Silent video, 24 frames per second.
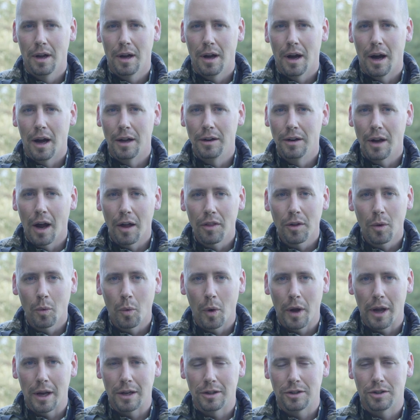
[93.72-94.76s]
Another
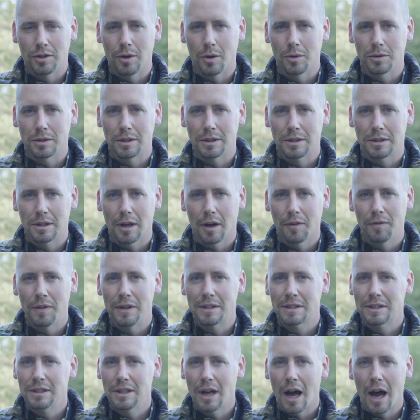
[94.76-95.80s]
way it shows itself
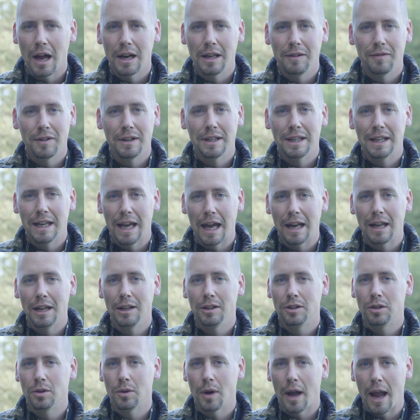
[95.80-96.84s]
is not even getting
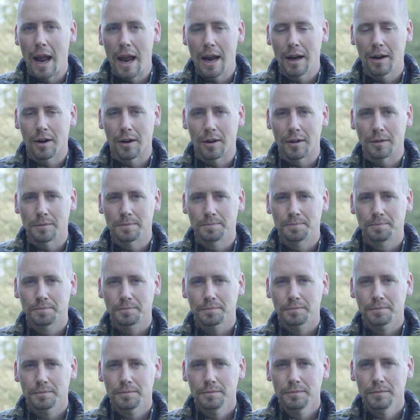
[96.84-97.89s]
to anchor.
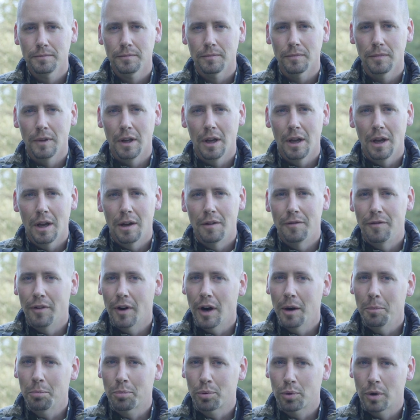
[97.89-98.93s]

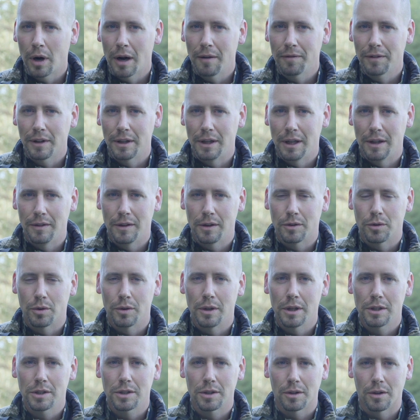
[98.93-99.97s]
Very prevalent in the
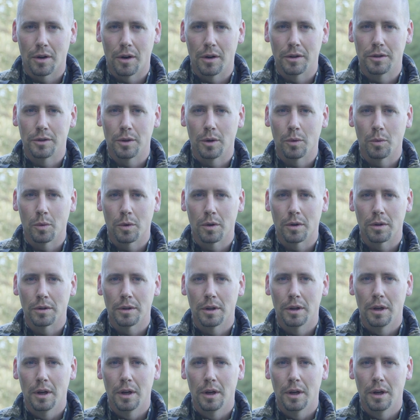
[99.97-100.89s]
traditional archery world,